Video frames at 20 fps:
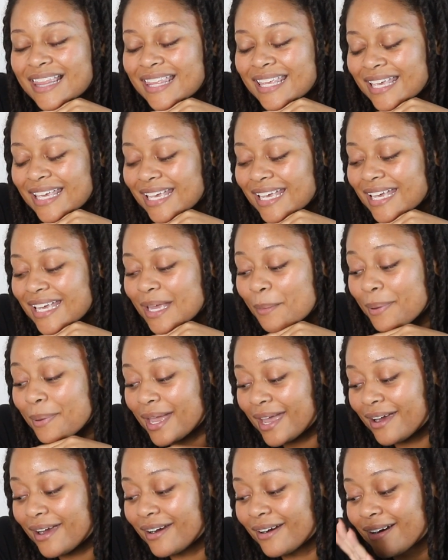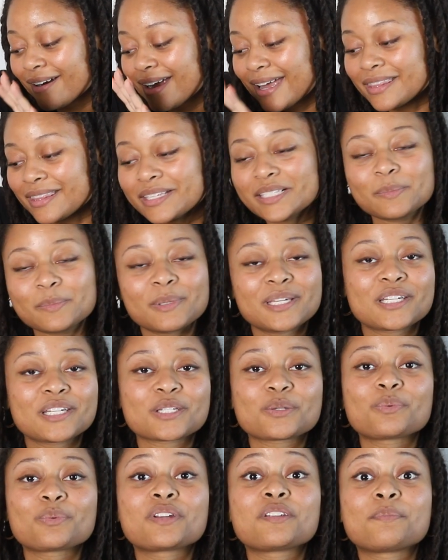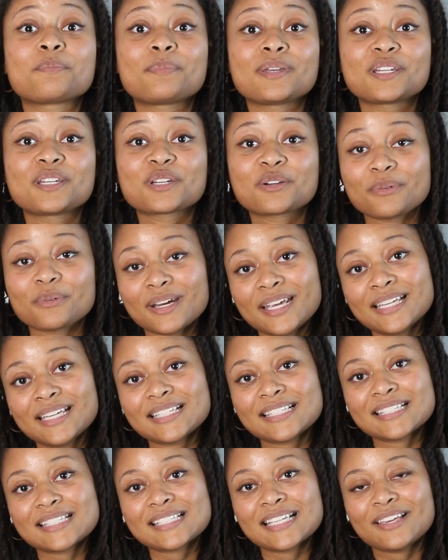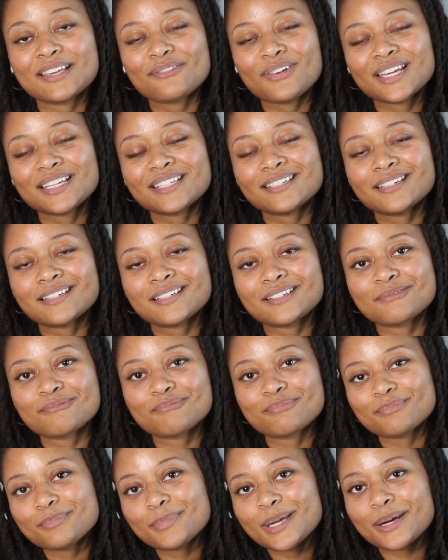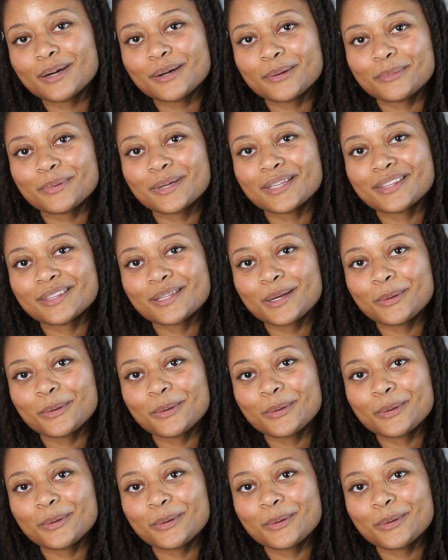the pear, and the spinach would have been great if I didn't pair it with